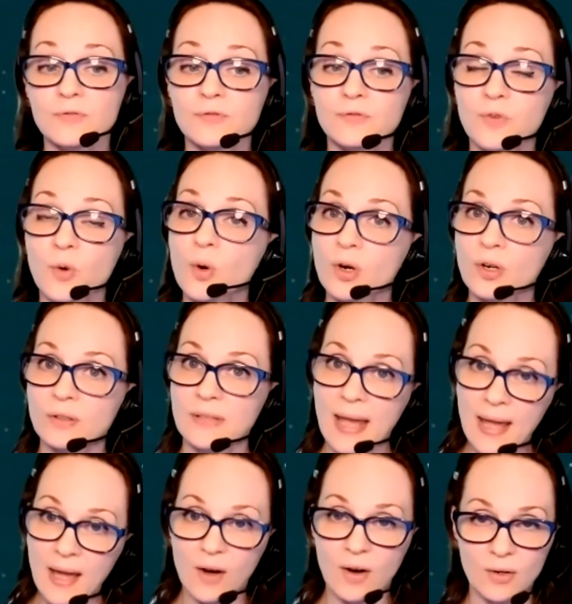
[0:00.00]
For
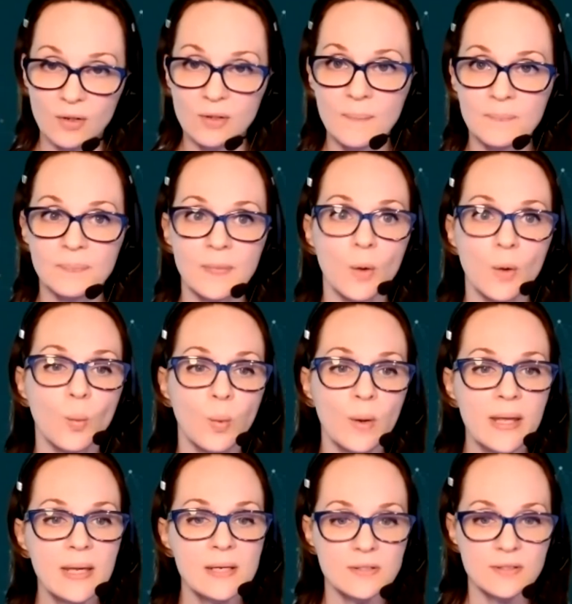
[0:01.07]
now,
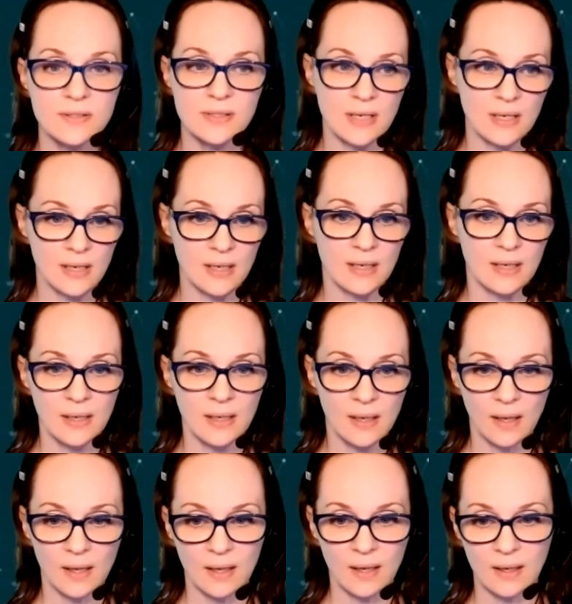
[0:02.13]
we see
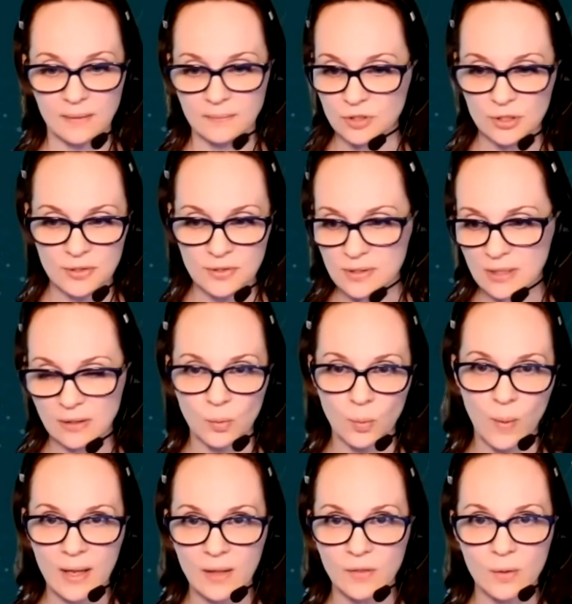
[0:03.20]
just in the
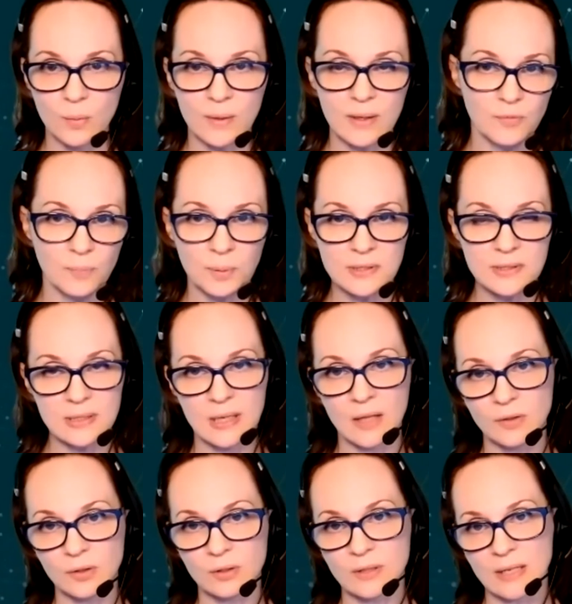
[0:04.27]
way that we've put
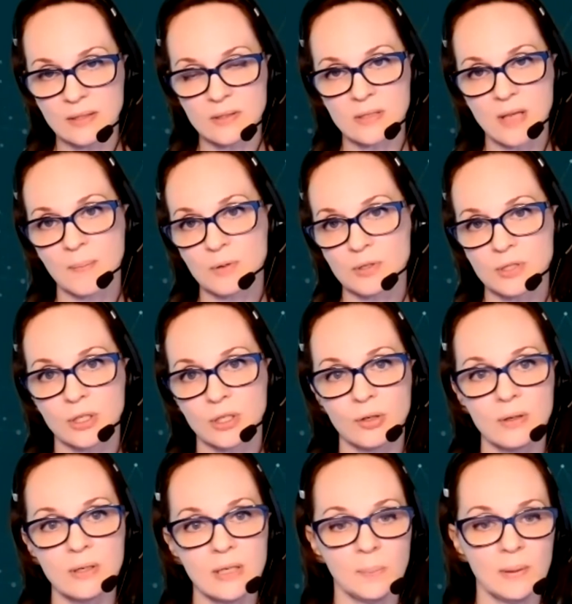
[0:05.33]
together that
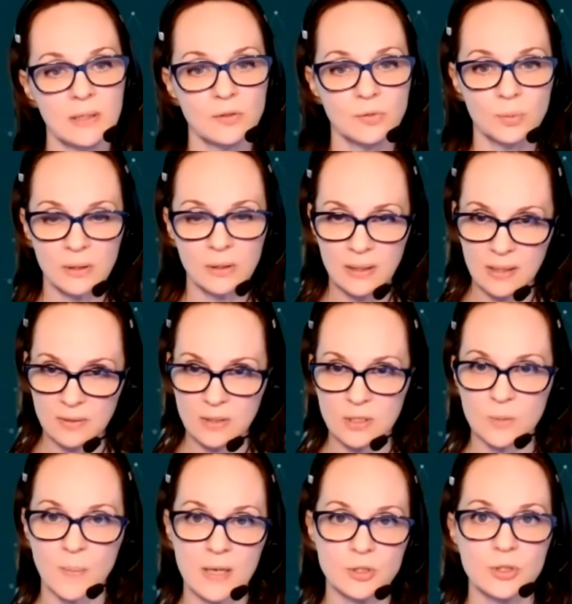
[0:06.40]
cybersecurity piece really as a
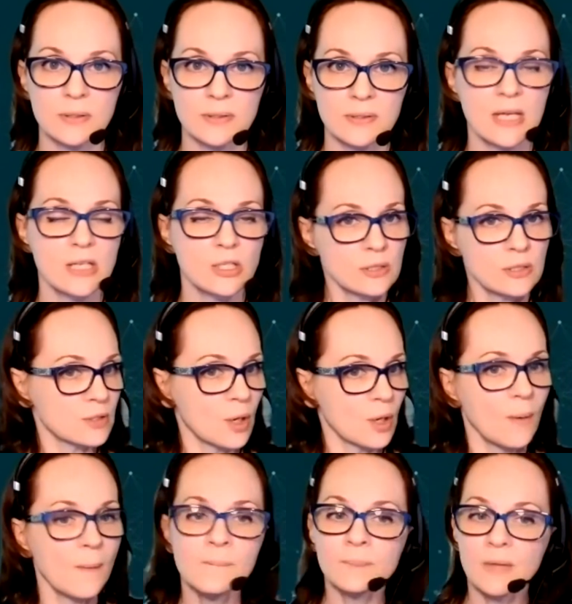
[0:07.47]
specialization. So
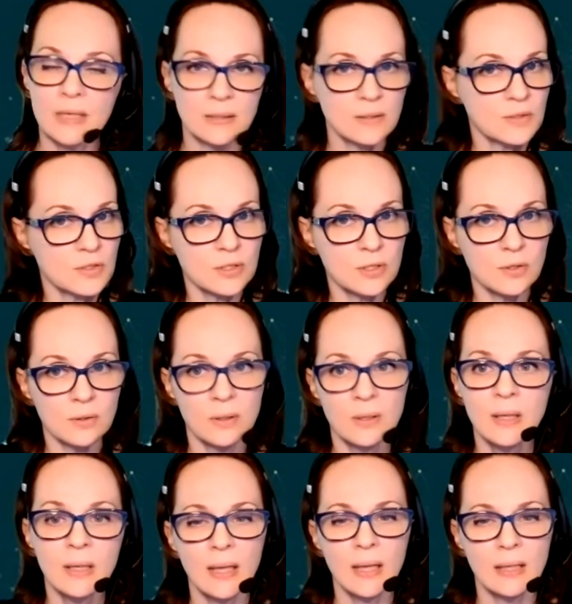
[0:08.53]
it is still,
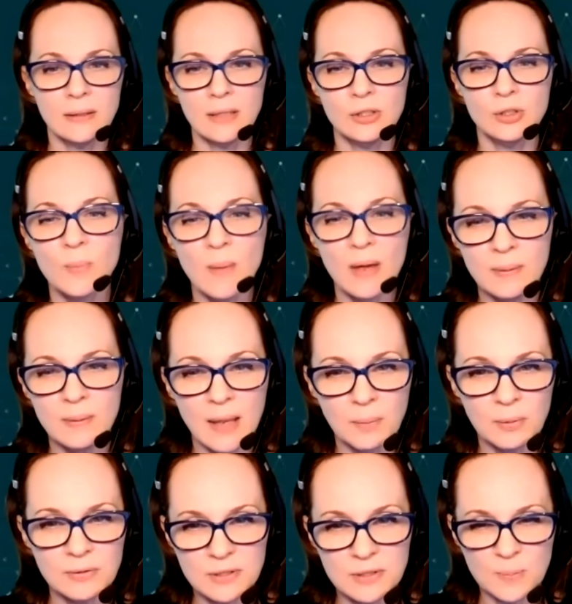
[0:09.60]
and you may be
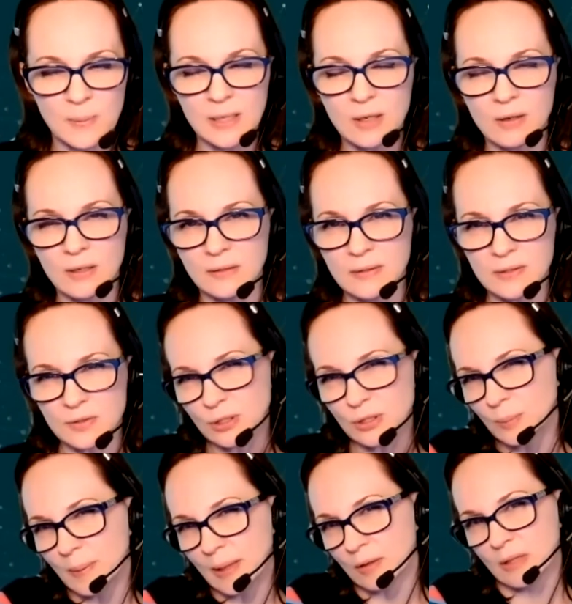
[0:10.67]
able to speak on this a little
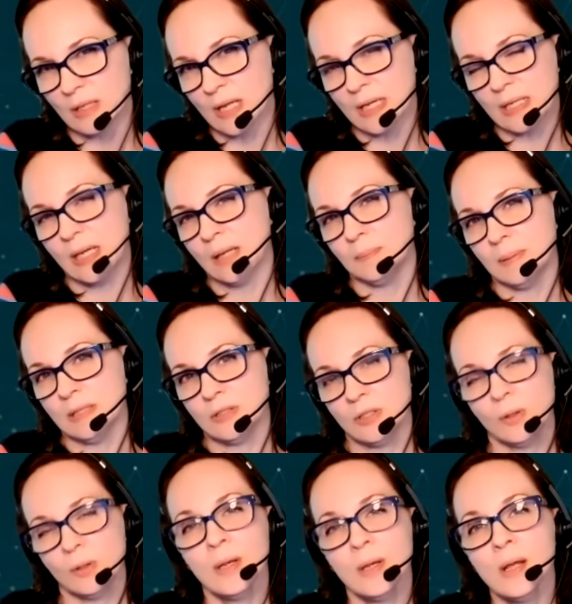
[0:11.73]
better than I can,
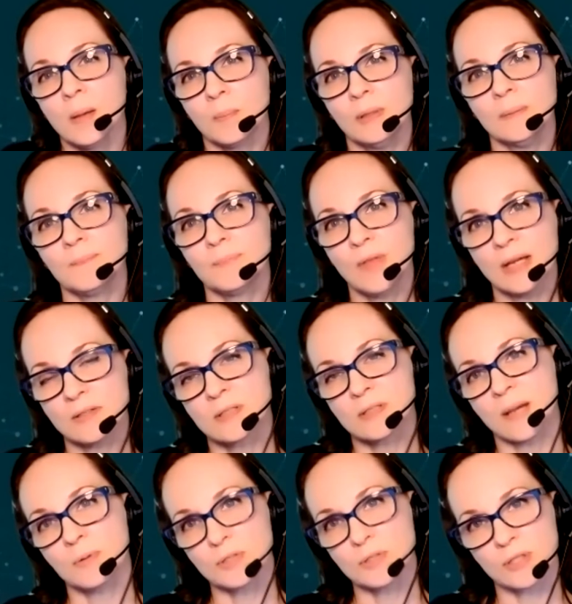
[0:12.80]
Bindu, but that
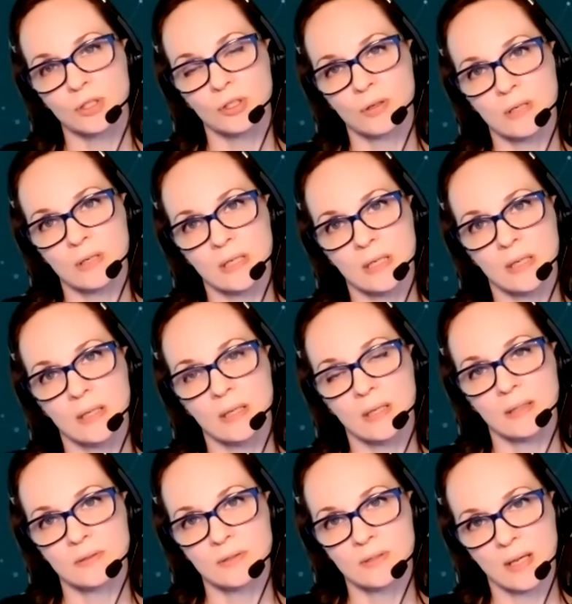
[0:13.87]
cybersecurity
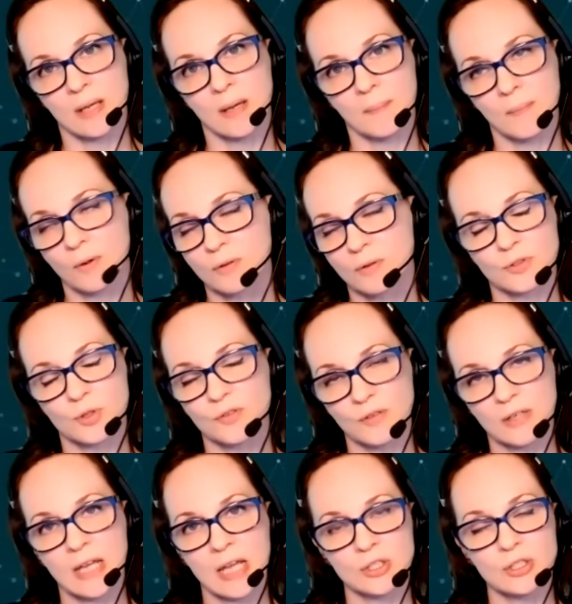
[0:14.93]
exam or
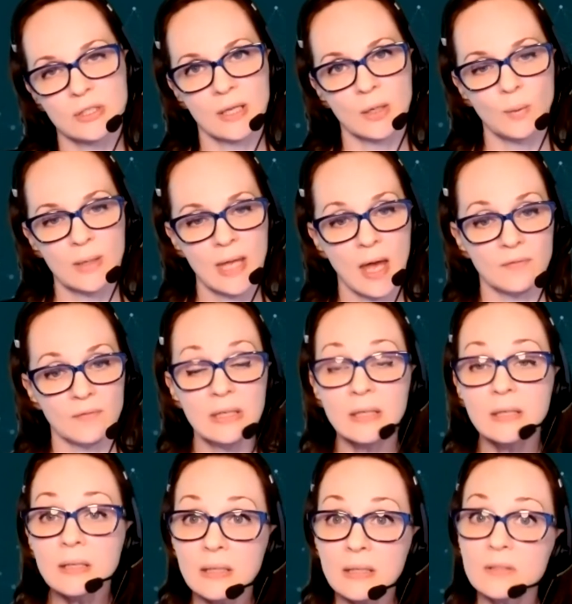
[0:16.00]
certification that we have,
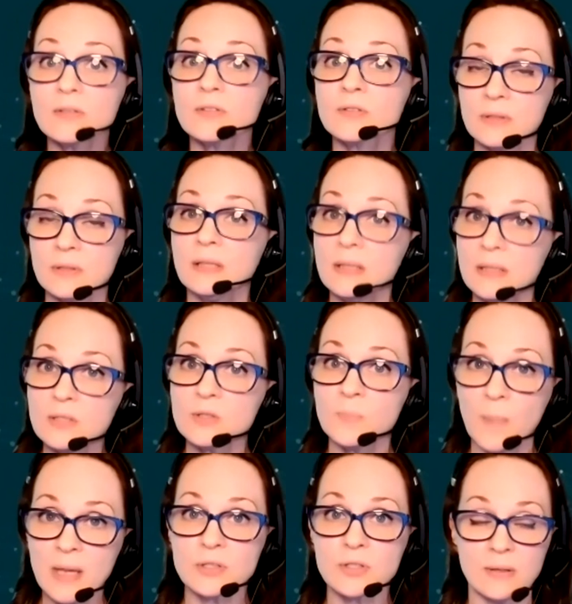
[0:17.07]
it is
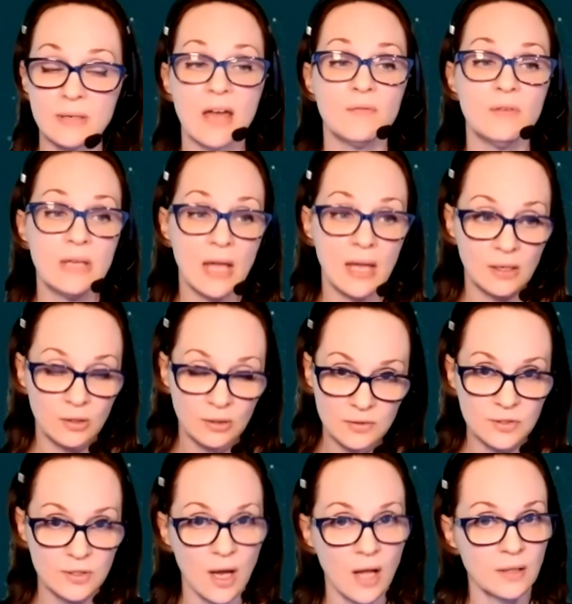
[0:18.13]
based on having a good,
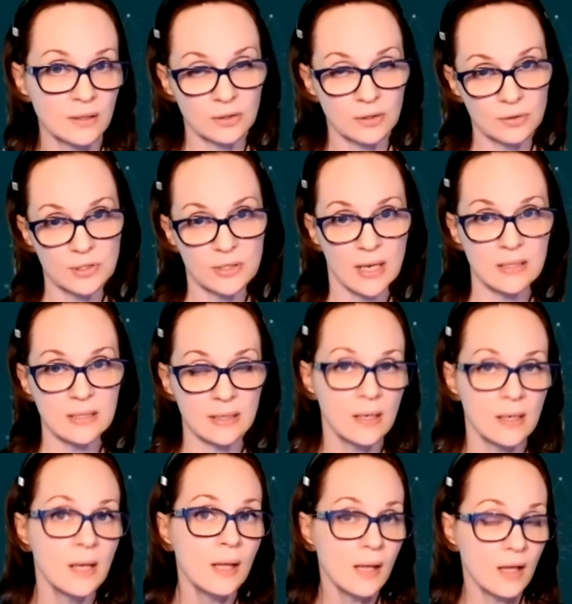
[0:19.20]
solid understanding
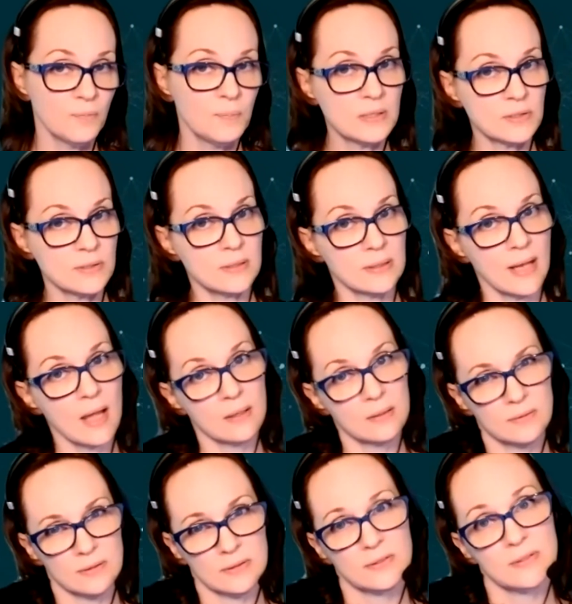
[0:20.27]
of business
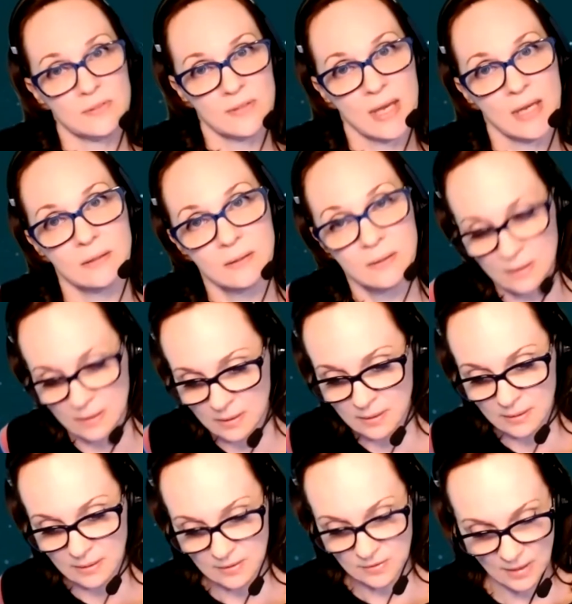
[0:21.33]
analysis. Is
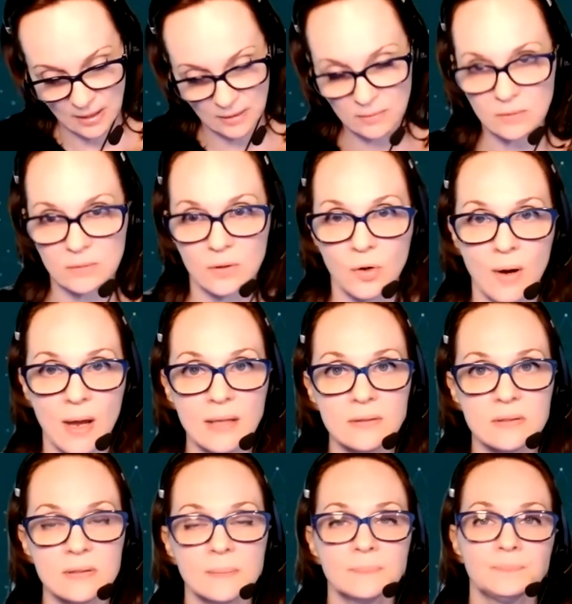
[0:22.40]
that correct?